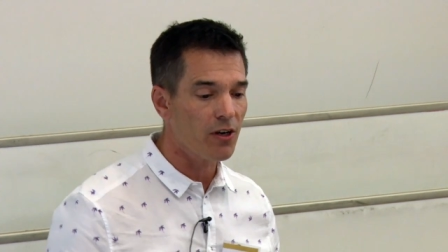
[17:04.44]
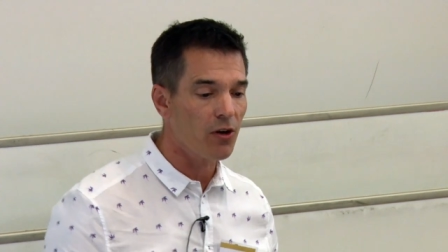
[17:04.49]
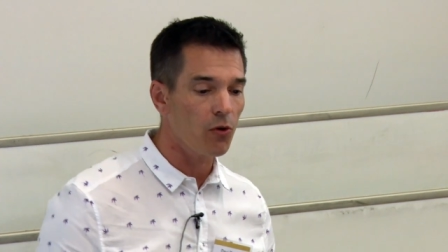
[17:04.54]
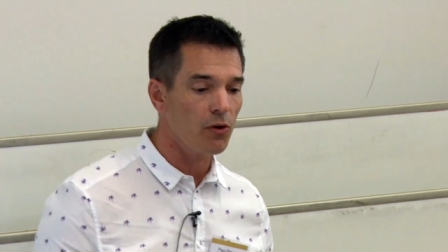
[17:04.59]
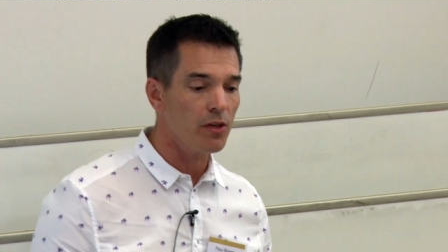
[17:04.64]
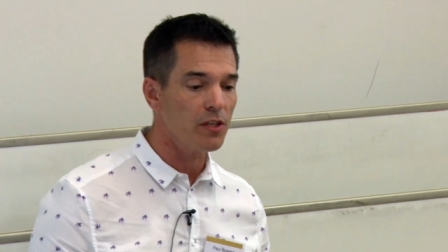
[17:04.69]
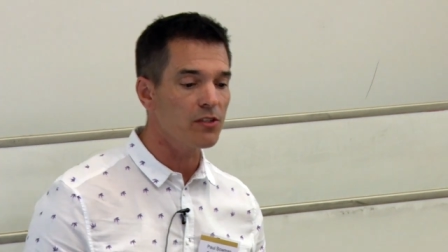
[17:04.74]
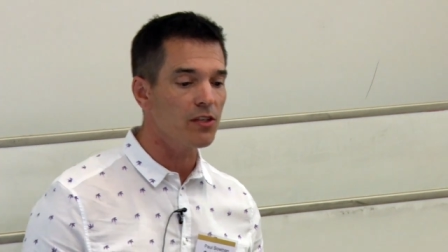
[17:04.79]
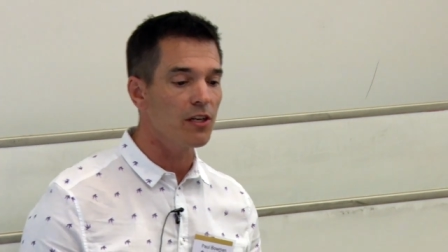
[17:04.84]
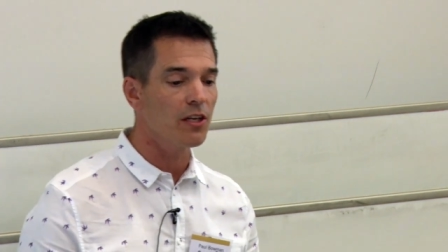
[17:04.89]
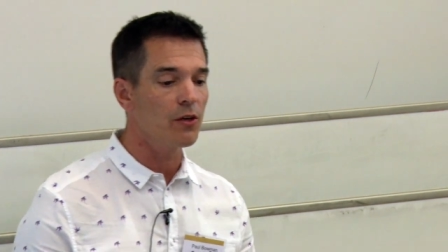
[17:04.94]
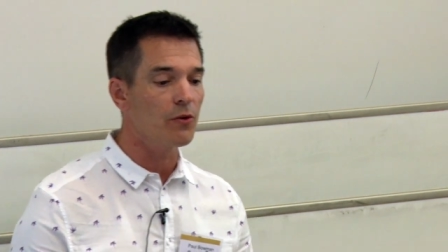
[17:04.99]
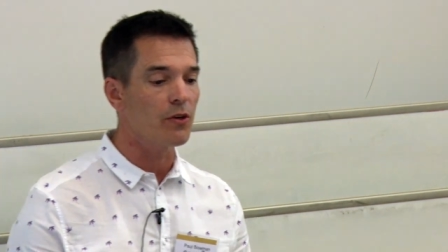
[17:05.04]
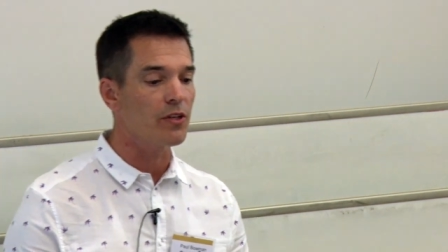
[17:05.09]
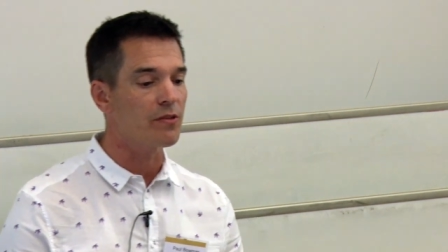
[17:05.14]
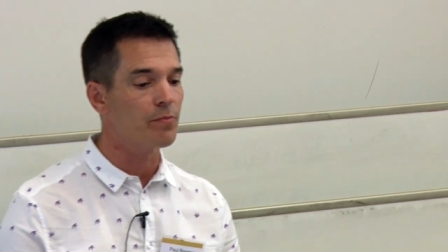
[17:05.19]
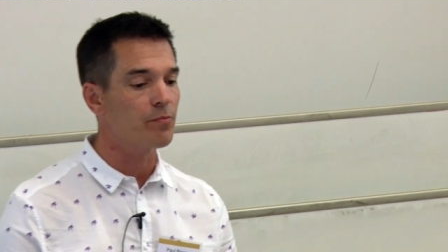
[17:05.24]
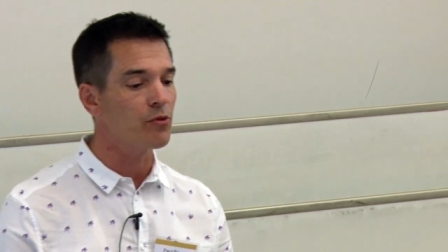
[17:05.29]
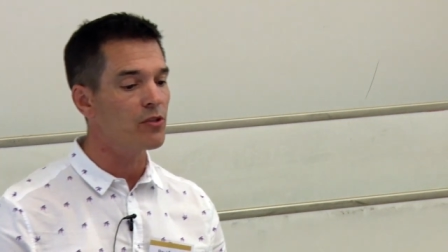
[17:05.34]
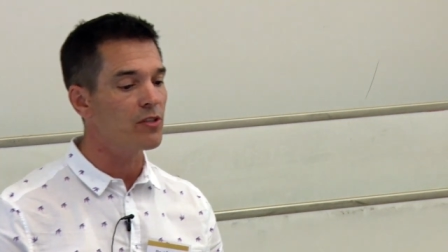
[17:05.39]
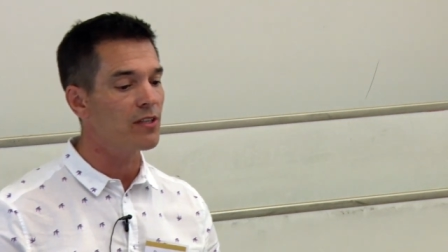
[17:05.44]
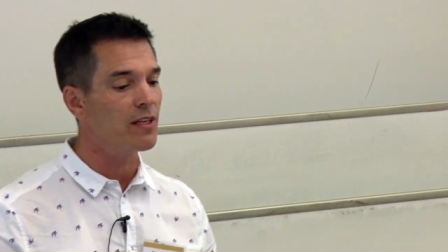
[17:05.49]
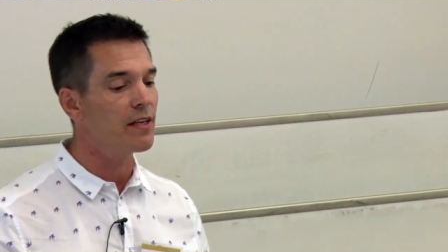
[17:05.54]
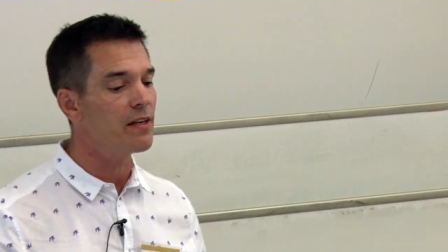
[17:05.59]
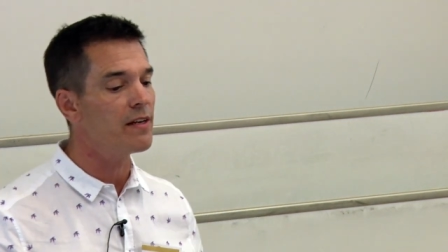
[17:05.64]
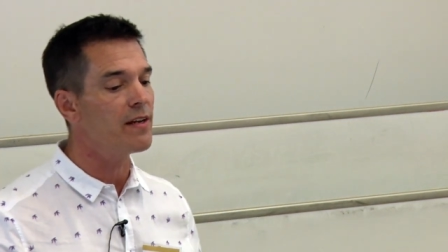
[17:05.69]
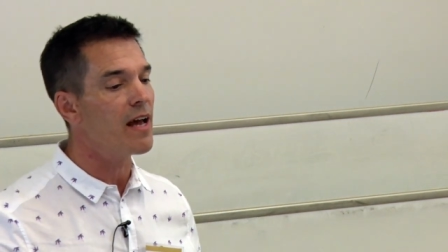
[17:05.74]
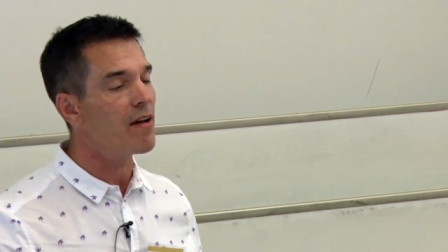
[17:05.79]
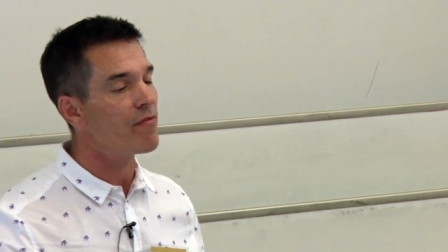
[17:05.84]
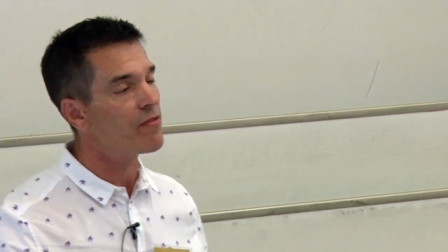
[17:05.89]
according to Lewis, Bruce Lee
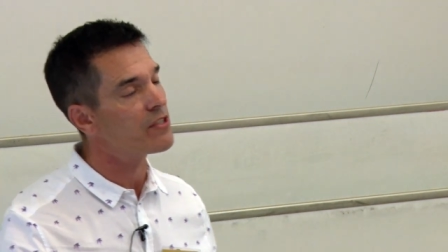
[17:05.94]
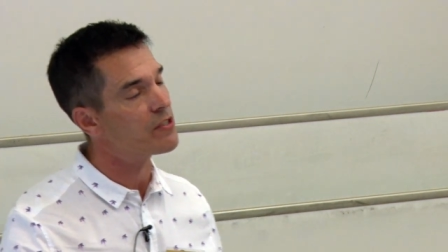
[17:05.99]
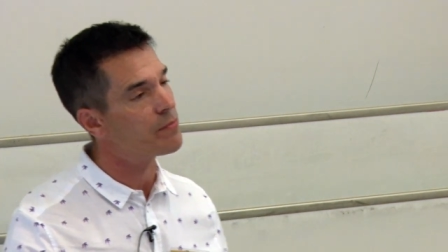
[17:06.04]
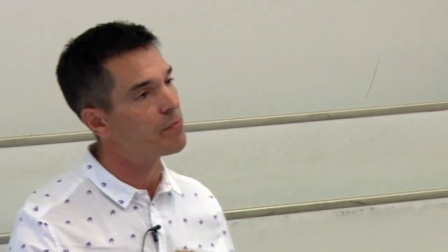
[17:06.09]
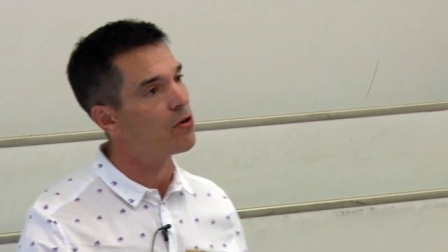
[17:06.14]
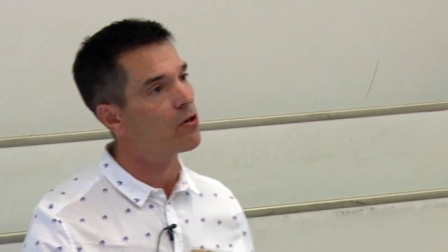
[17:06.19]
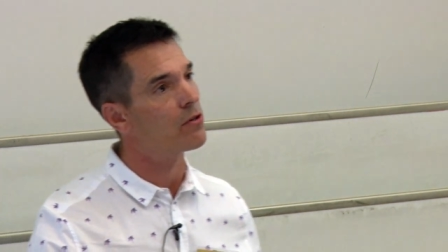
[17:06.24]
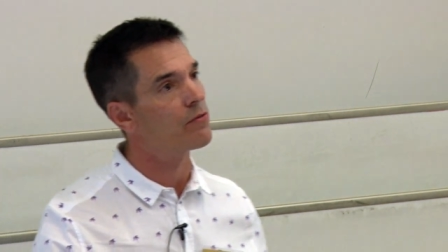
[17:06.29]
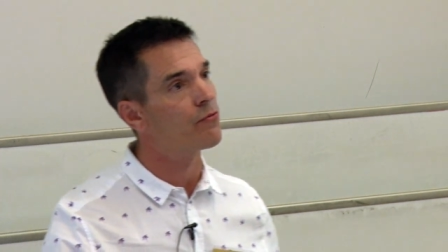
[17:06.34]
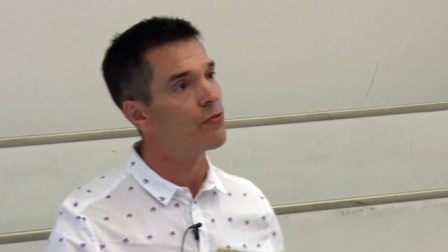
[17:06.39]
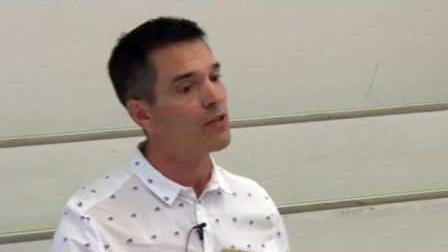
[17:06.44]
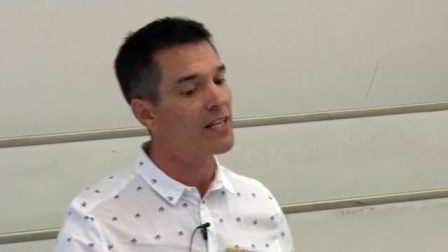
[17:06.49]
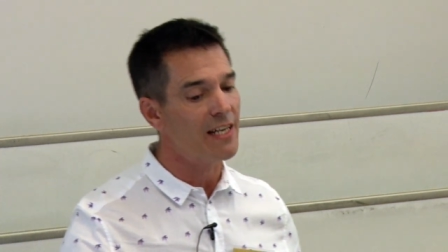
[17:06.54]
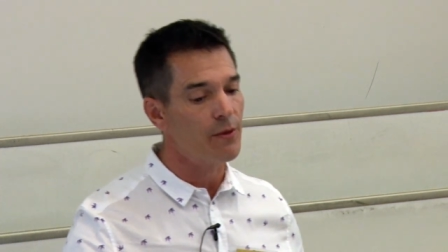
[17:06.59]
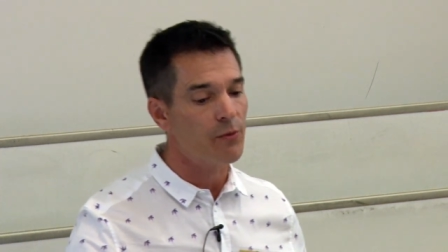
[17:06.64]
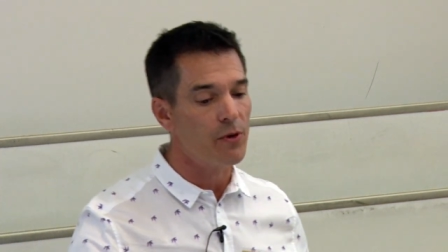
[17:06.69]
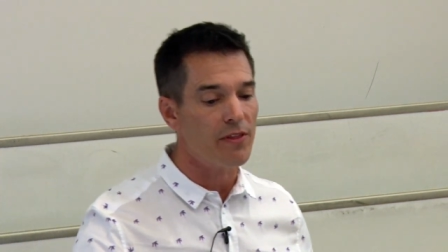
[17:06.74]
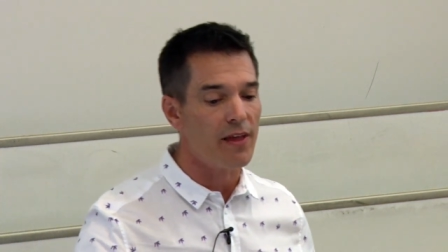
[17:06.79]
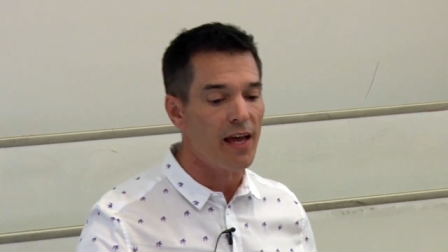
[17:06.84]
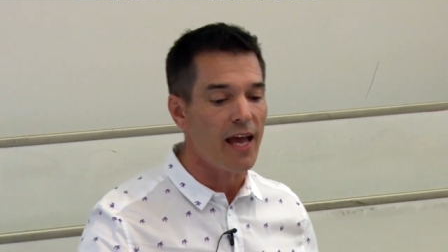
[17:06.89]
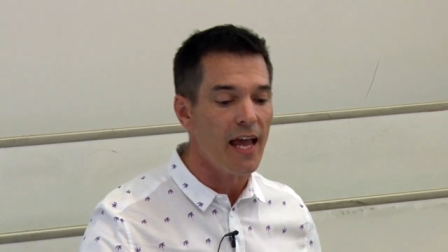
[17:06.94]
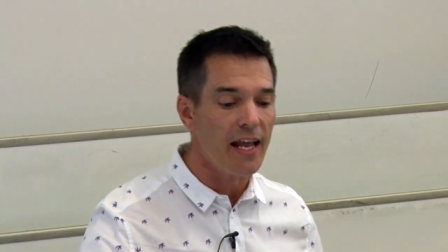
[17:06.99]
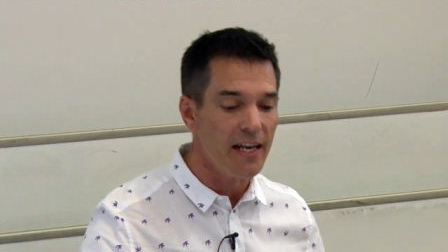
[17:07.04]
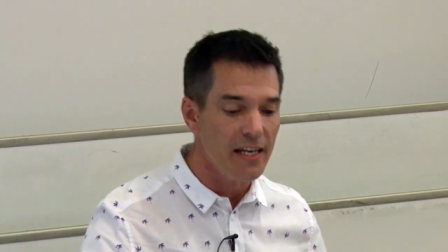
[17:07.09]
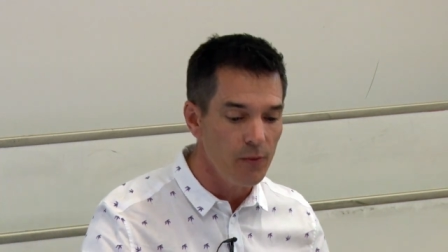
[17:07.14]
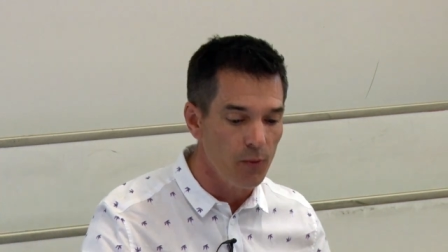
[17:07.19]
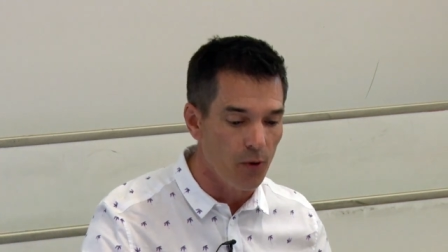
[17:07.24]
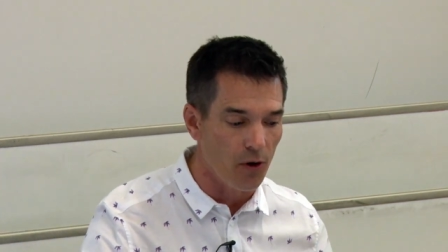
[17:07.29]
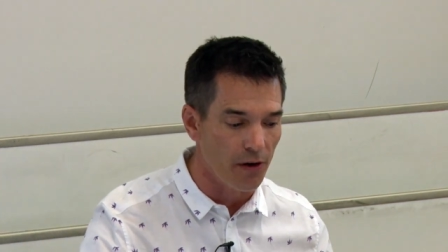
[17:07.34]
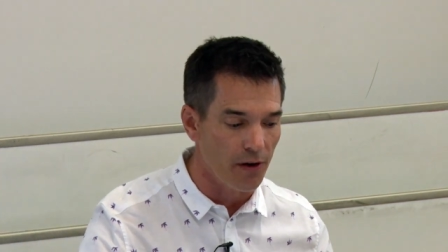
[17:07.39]
never sparred freely with
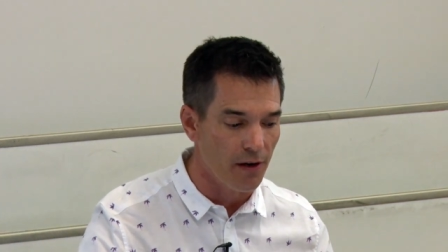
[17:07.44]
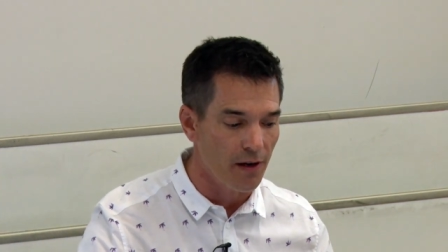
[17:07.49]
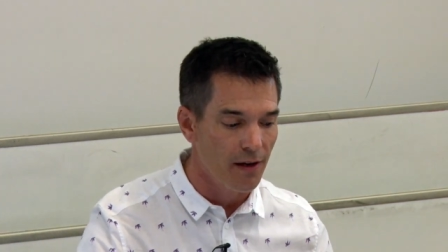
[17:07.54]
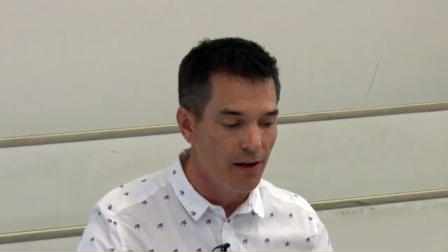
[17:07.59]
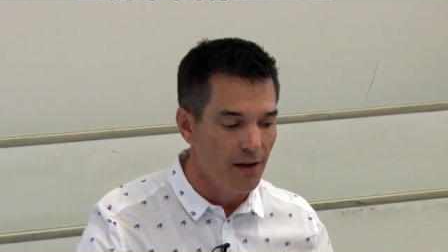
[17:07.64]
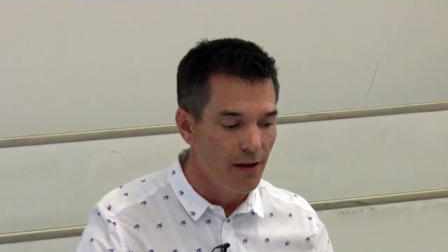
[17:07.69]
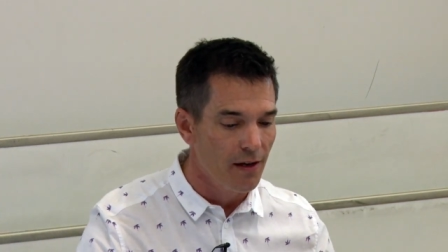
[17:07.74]
anyone,